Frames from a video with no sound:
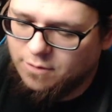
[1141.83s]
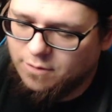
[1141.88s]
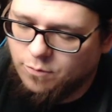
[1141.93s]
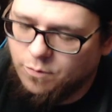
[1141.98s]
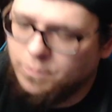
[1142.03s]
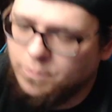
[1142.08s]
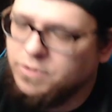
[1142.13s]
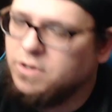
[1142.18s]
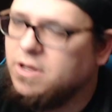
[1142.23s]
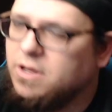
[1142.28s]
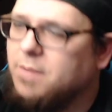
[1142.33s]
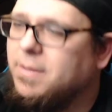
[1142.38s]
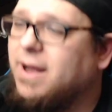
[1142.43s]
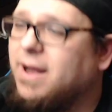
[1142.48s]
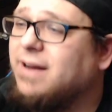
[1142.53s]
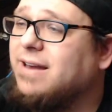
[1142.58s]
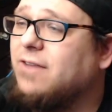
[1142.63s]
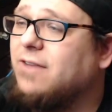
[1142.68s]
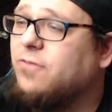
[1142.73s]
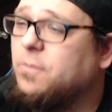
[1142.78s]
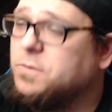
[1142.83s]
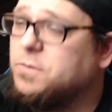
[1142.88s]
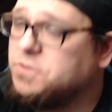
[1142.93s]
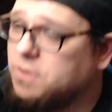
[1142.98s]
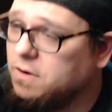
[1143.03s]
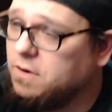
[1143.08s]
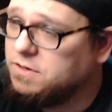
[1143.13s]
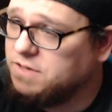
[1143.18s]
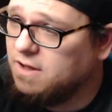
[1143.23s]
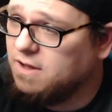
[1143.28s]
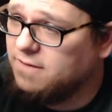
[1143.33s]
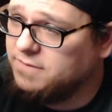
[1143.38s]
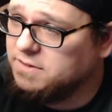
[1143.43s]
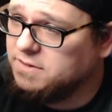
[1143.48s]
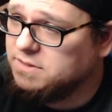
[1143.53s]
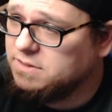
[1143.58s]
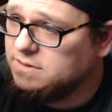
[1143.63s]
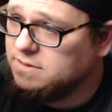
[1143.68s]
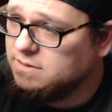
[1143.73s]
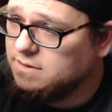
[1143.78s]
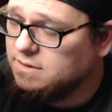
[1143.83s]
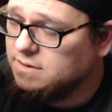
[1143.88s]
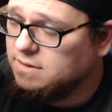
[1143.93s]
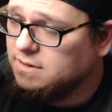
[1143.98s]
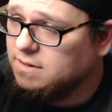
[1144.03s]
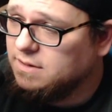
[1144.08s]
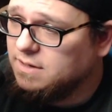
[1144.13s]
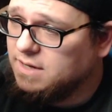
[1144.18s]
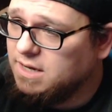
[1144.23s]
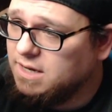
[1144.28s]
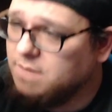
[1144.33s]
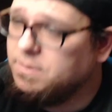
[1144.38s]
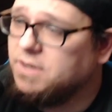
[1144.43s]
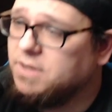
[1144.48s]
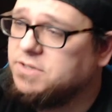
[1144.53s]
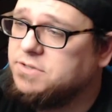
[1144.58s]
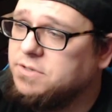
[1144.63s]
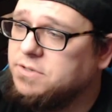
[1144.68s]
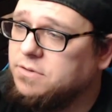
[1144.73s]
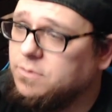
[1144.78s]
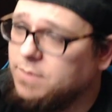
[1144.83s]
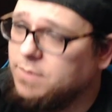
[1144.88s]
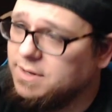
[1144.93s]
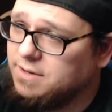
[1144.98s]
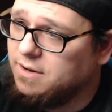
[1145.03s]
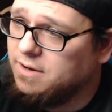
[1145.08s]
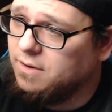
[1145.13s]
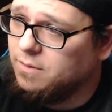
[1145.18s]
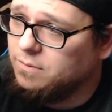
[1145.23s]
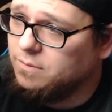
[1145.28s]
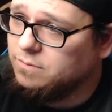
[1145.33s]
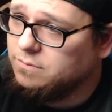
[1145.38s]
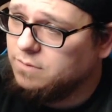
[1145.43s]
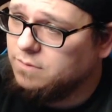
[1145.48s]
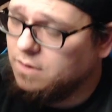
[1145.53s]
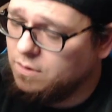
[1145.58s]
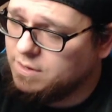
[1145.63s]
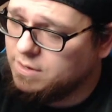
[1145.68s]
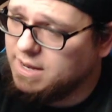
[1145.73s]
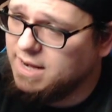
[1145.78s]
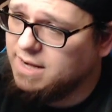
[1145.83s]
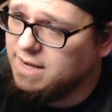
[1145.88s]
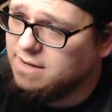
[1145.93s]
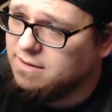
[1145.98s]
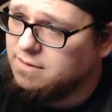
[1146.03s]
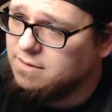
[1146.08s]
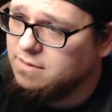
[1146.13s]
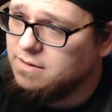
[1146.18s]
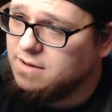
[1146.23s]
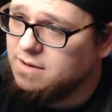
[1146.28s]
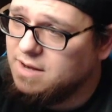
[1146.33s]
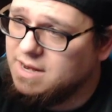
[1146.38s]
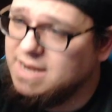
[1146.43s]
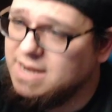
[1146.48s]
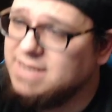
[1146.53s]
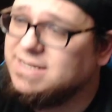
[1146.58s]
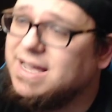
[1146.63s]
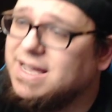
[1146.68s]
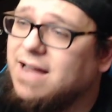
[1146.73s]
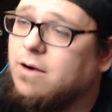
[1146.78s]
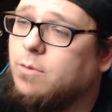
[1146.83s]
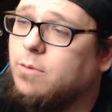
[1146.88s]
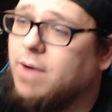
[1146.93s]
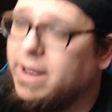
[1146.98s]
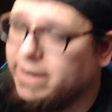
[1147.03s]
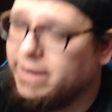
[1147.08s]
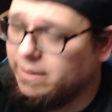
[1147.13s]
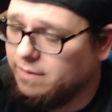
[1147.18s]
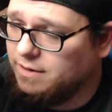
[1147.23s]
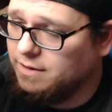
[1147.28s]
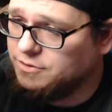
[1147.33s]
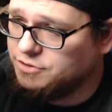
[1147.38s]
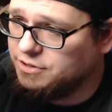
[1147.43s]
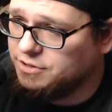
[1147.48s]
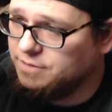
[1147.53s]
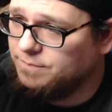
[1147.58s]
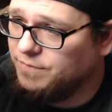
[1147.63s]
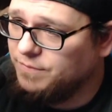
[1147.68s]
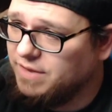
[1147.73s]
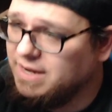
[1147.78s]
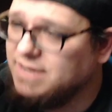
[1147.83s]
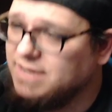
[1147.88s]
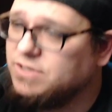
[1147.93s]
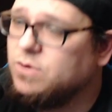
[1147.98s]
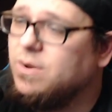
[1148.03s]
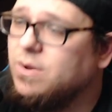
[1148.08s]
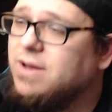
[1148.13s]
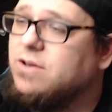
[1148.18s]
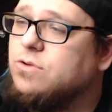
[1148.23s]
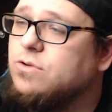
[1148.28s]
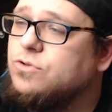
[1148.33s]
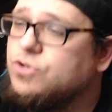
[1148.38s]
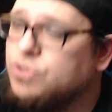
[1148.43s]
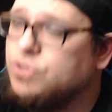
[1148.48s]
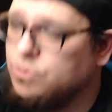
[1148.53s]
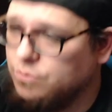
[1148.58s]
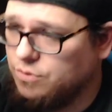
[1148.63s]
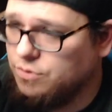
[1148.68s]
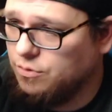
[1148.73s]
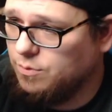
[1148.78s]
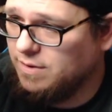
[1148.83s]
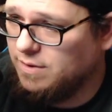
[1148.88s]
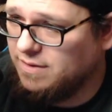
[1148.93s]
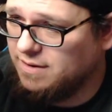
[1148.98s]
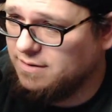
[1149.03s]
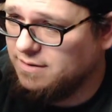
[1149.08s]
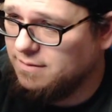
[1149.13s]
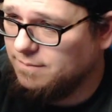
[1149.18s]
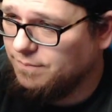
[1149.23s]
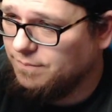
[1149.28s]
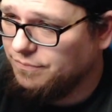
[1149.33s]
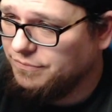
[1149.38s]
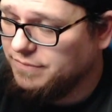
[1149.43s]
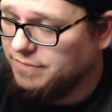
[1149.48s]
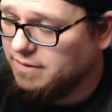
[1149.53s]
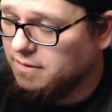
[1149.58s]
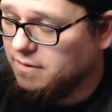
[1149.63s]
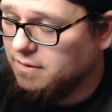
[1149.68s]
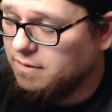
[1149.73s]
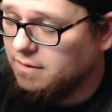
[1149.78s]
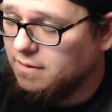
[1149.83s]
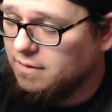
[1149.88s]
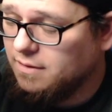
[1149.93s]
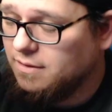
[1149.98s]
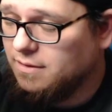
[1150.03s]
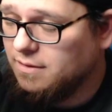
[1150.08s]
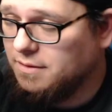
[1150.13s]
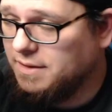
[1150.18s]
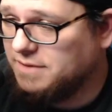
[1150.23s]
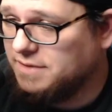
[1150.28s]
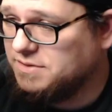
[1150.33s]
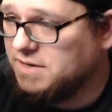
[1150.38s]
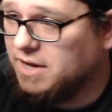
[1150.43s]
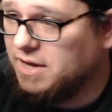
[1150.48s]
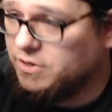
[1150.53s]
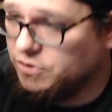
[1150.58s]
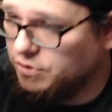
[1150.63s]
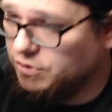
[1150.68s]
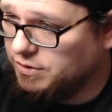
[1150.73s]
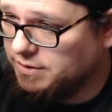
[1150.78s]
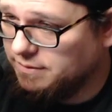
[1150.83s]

Well, when you come back down from Star's office, he busts through the window. Okay. And he's got a rocket launcher and he's going to shoot you with it. That's not good.